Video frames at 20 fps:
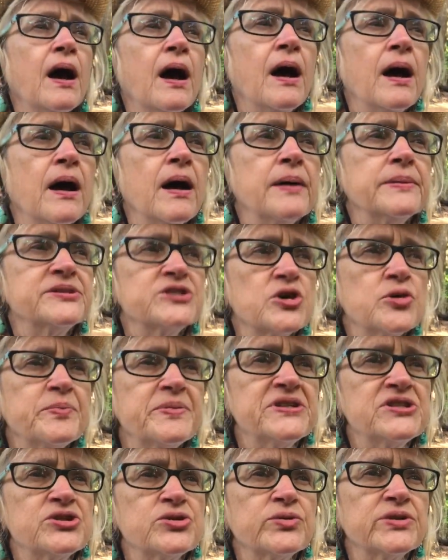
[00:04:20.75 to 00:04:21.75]
Uh, don't
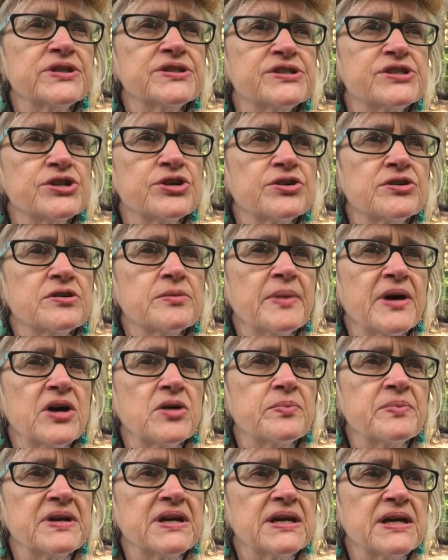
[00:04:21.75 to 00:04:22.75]
be too concerned
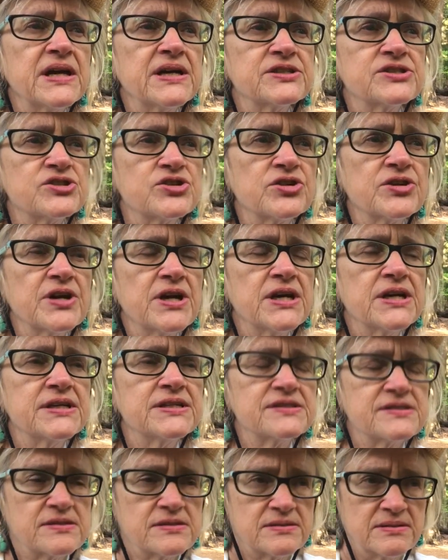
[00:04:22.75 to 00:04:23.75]
about being extra
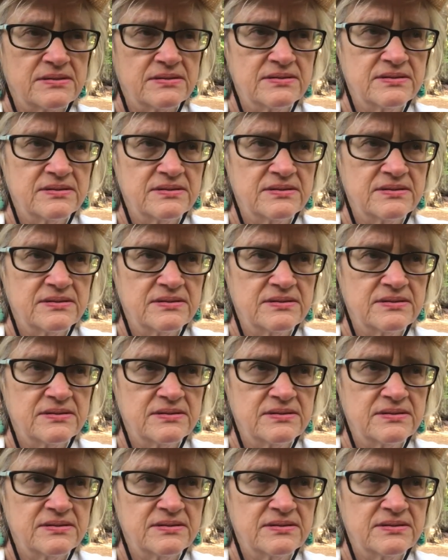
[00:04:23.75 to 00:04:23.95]
nice.